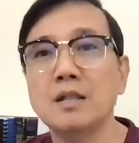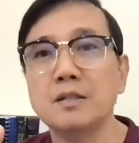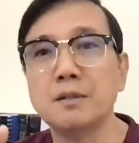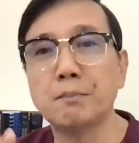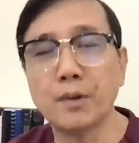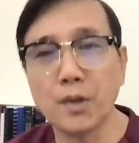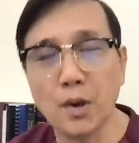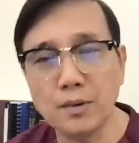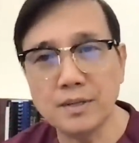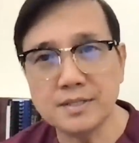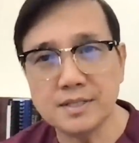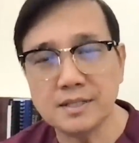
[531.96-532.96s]
the
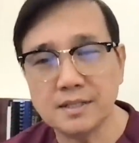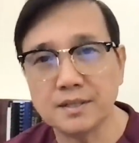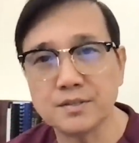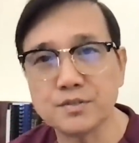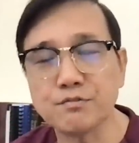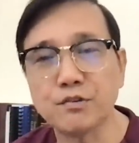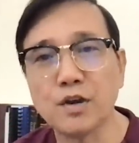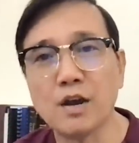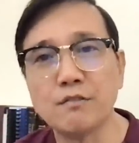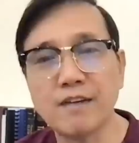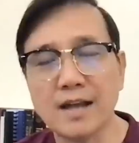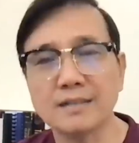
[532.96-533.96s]
priority list for our
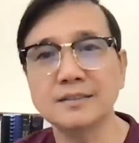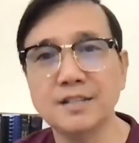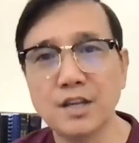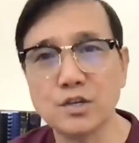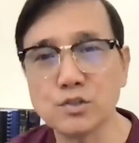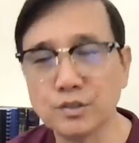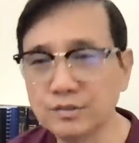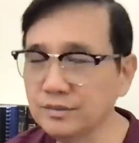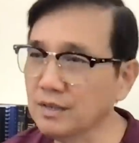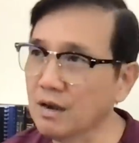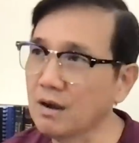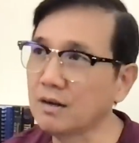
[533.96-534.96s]
vaccinations
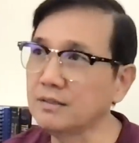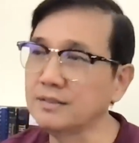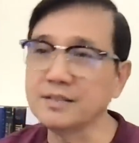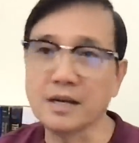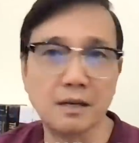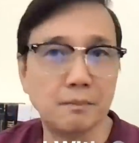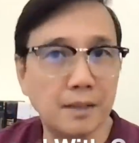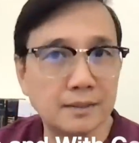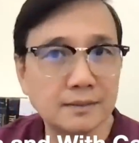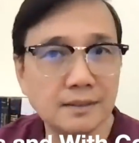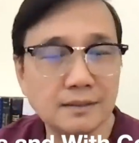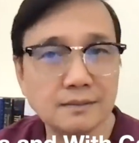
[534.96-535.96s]
are the
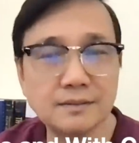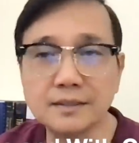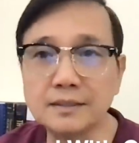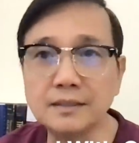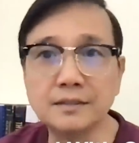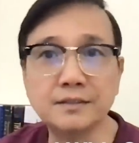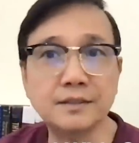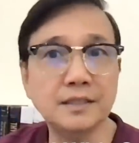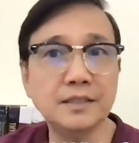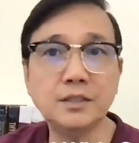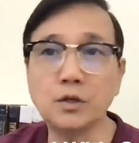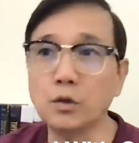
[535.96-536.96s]
diabetics, the
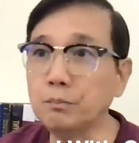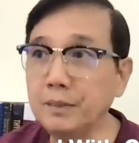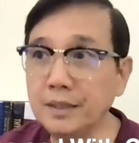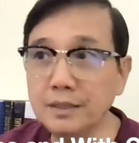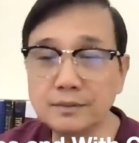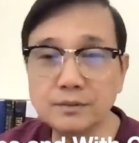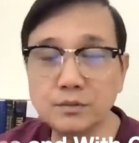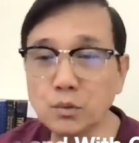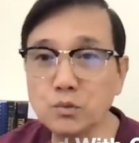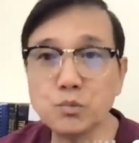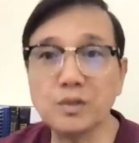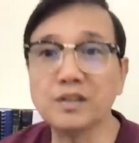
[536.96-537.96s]
elderly, the obese,
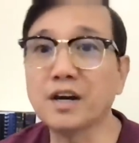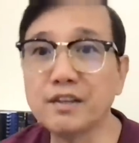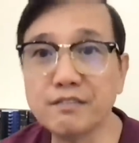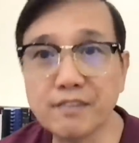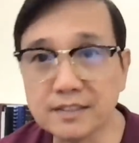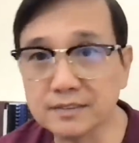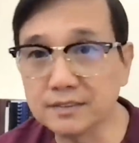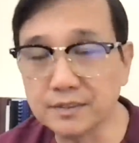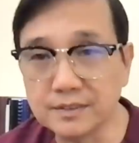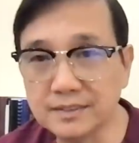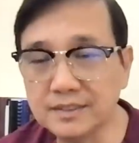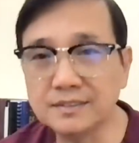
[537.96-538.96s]
those with cardiovascular
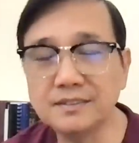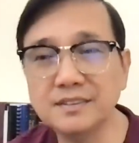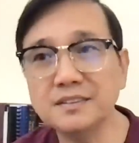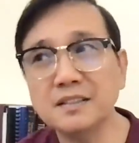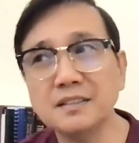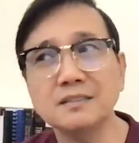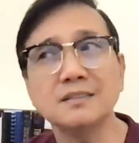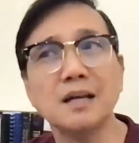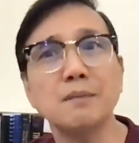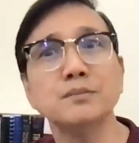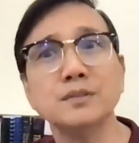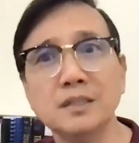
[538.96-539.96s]
disease. These are
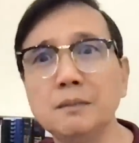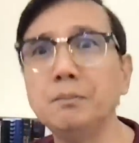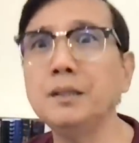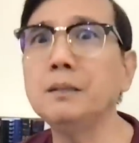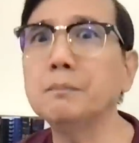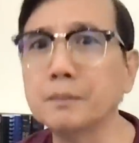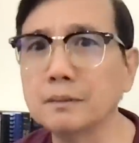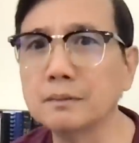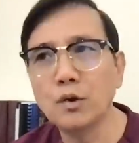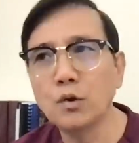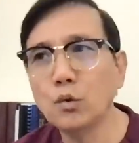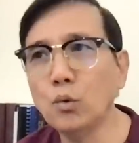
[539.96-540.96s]
some sick people
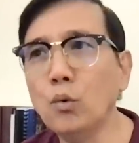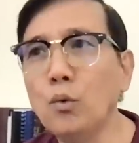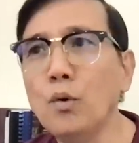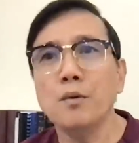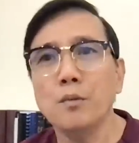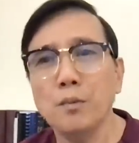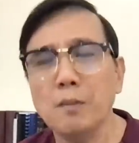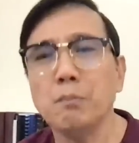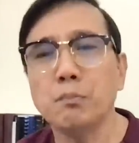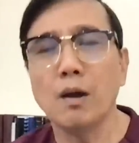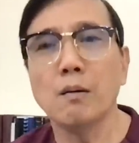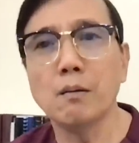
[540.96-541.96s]
who will
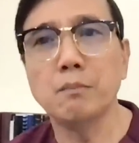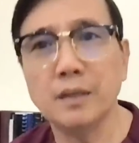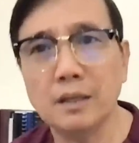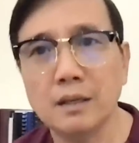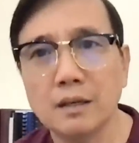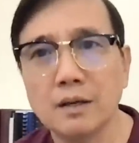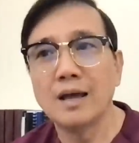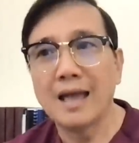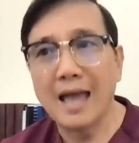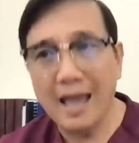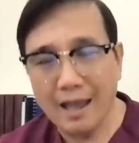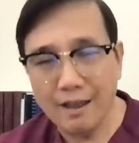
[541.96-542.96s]
probably
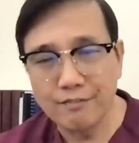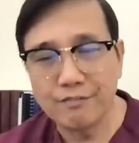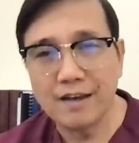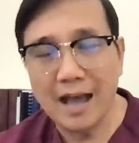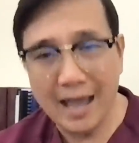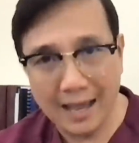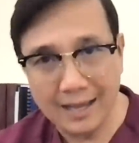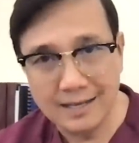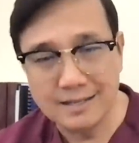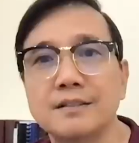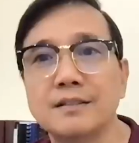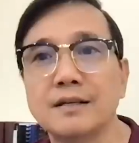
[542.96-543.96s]
have had
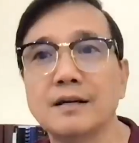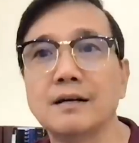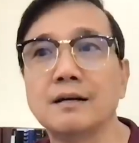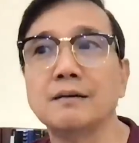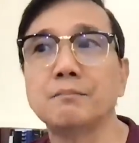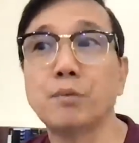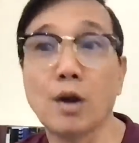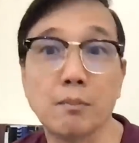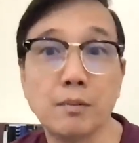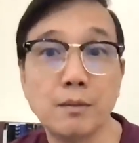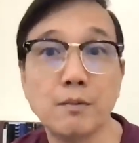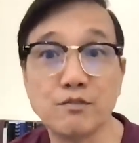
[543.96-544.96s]
the
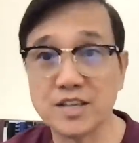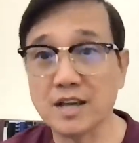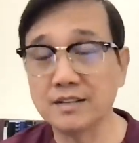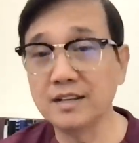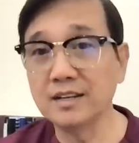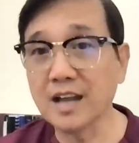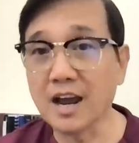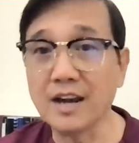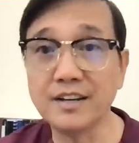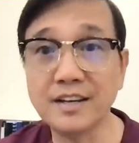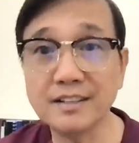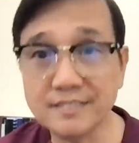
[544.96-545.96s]
problem of sudden
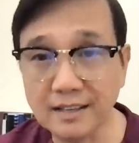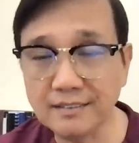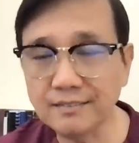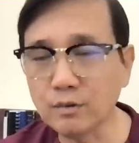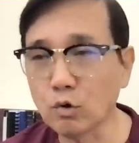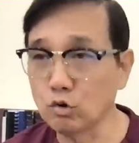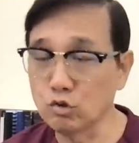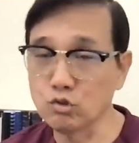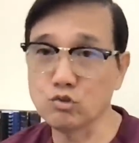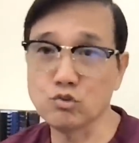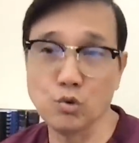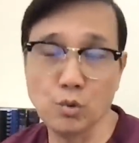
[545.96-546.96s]
cardiac death or
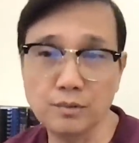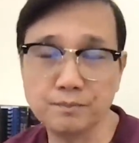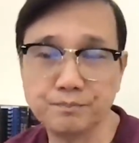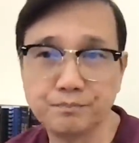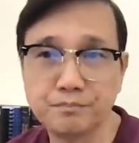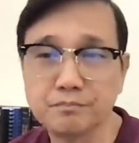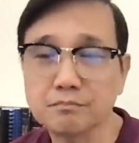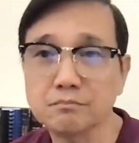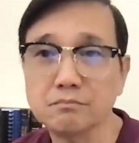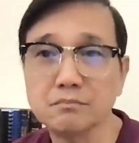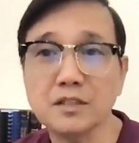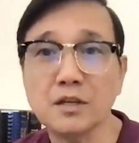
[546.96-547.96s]
stroke,
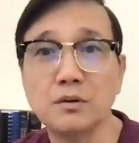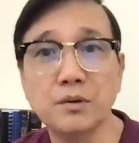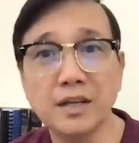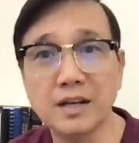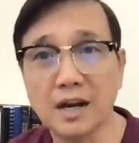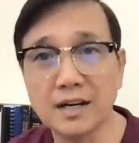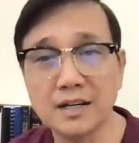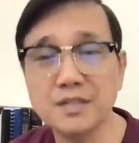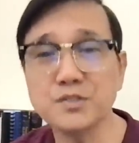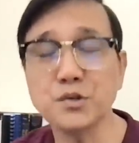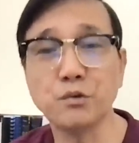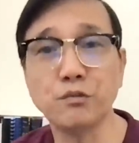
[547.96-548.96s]

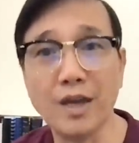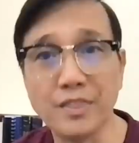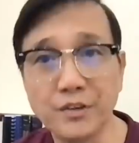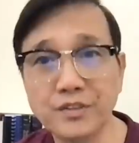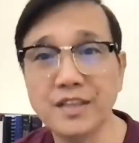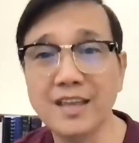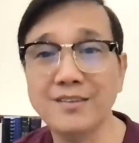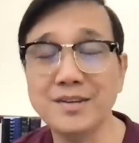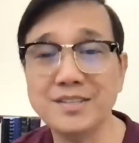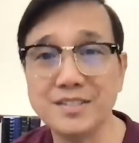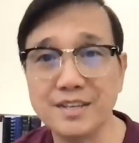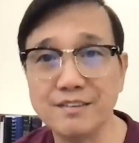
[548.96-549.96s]
regardless of whether they
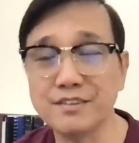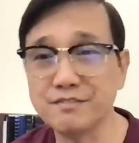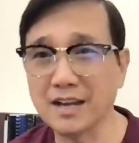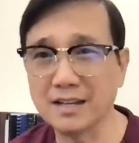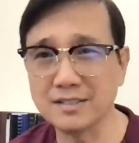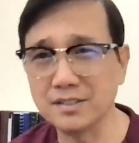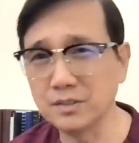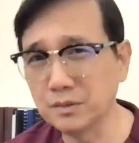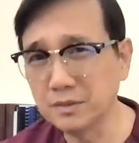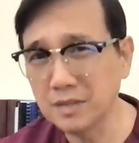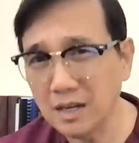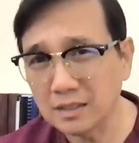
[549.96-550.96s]
received the vaccine or
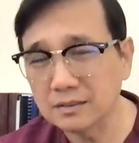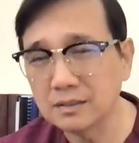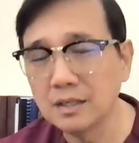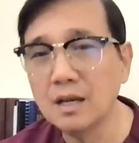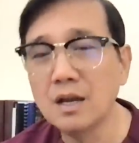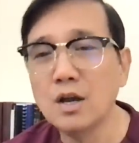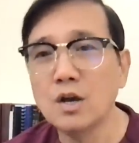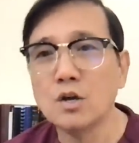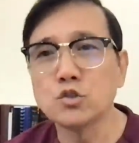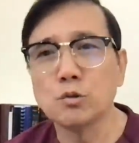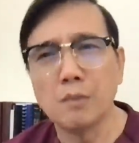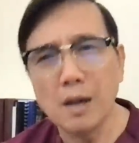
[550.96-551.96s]
not.
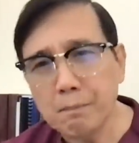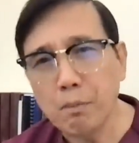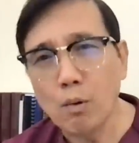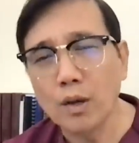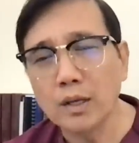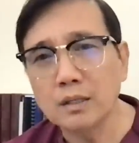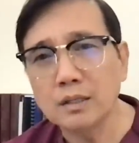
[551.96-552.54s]
So my point